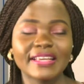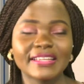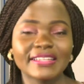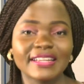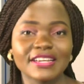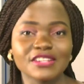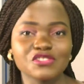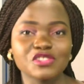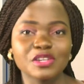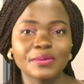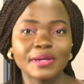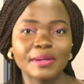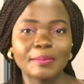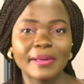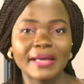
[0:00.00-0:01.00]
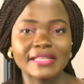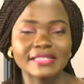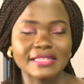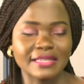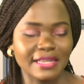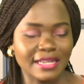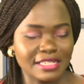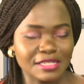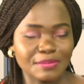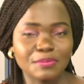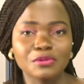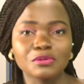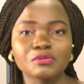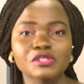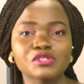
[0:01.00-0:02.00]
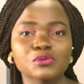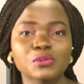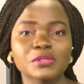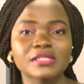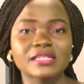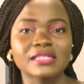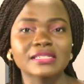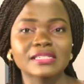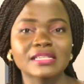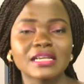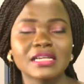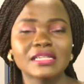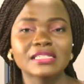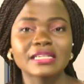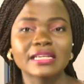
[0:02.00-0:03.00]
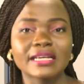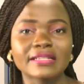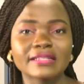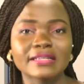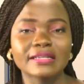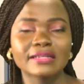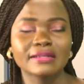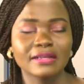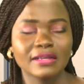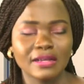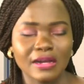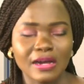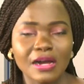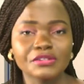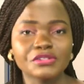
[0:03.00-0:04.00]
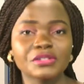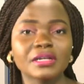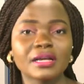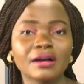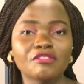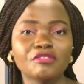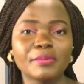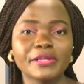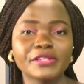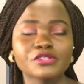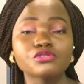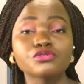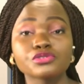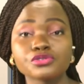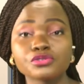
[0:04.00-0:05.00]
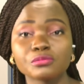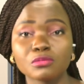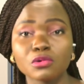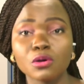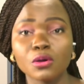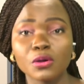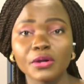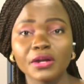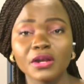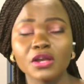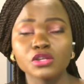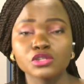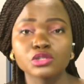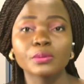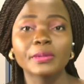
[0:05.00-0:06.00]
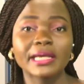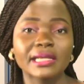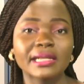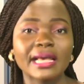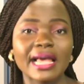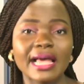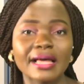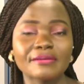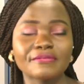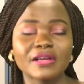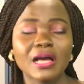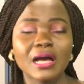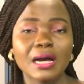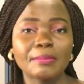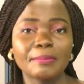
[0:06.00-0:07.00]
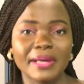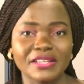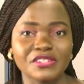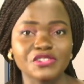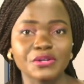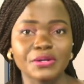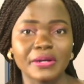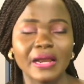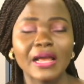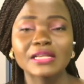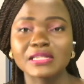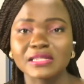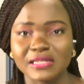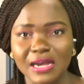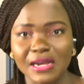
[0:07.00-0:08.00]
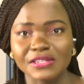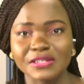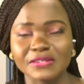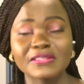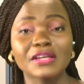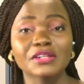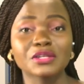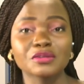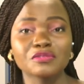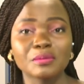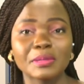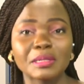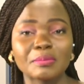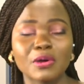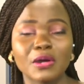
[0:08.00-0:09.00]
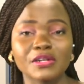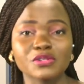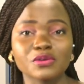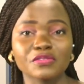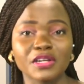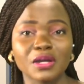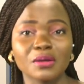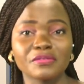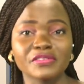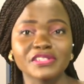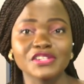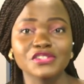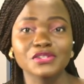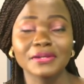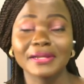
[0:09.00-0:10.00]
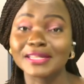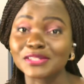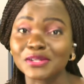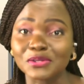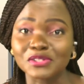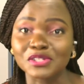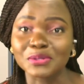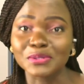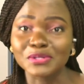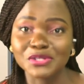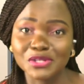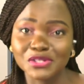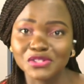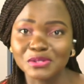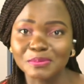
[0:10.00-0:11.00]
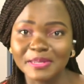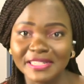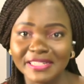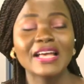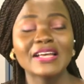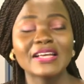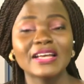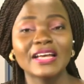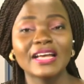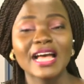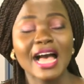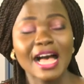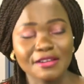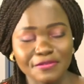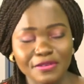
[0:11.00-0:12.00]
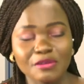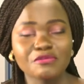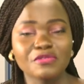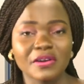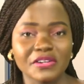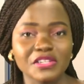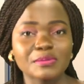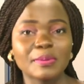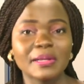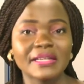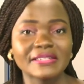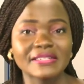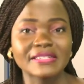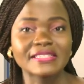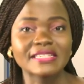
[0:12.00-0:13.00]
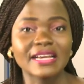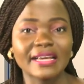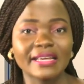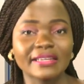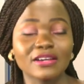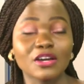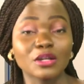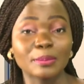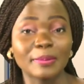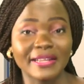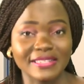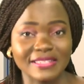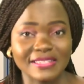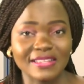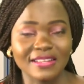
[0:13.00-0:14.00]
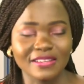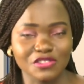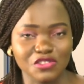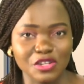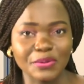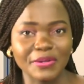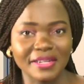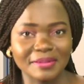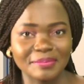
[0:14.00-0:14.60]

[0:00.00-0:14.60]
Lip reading: Nigeria better? Let's pull resources together, urgent governments to do more so we can have a better society. Thank you for being part of the conversation. Let's continue on social media. Have a very splendid day. God bless Nigeria.